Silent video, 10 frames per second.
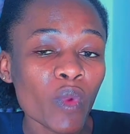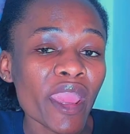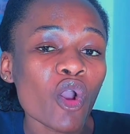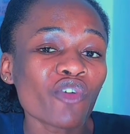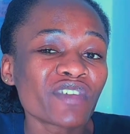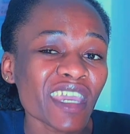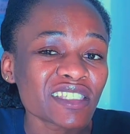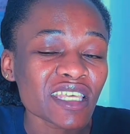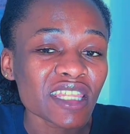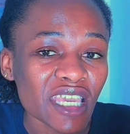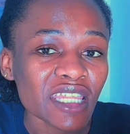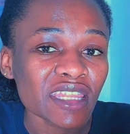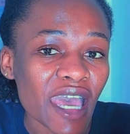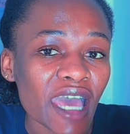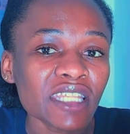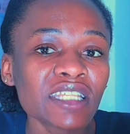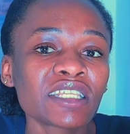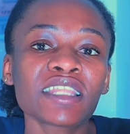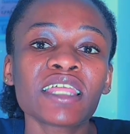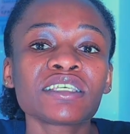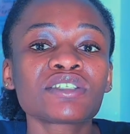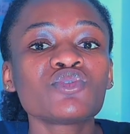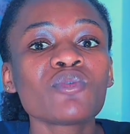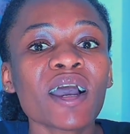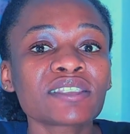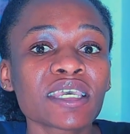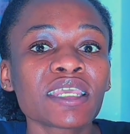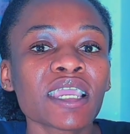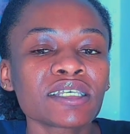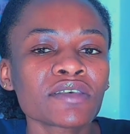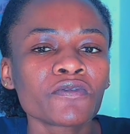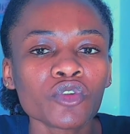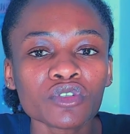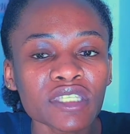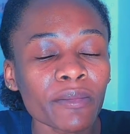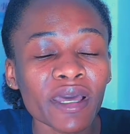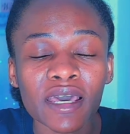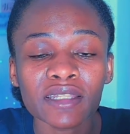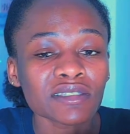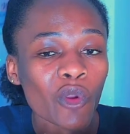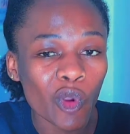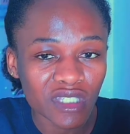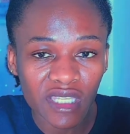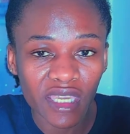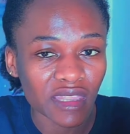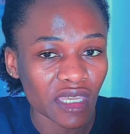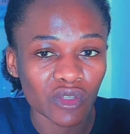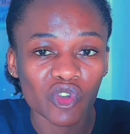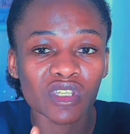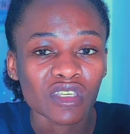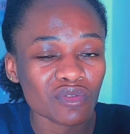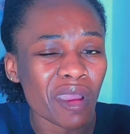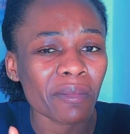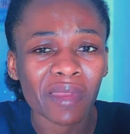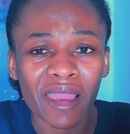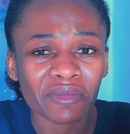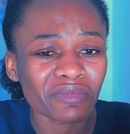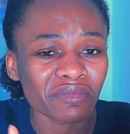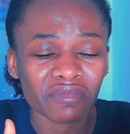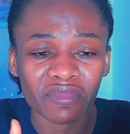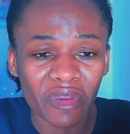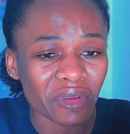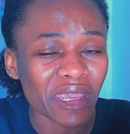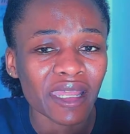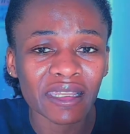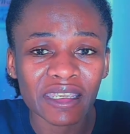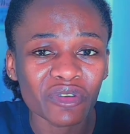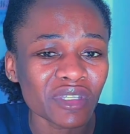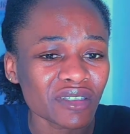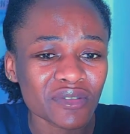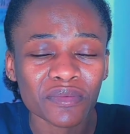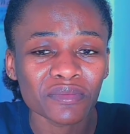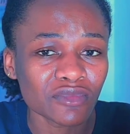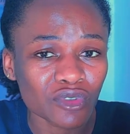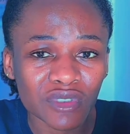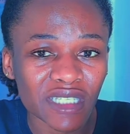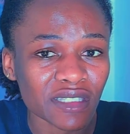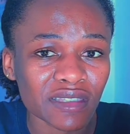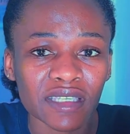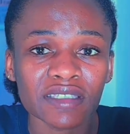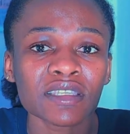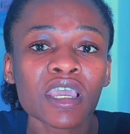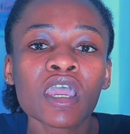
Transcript: way of getting it done. That is you attending as a volunteer, but that is a hot cake thing. You need to apply very early. You need to do certain things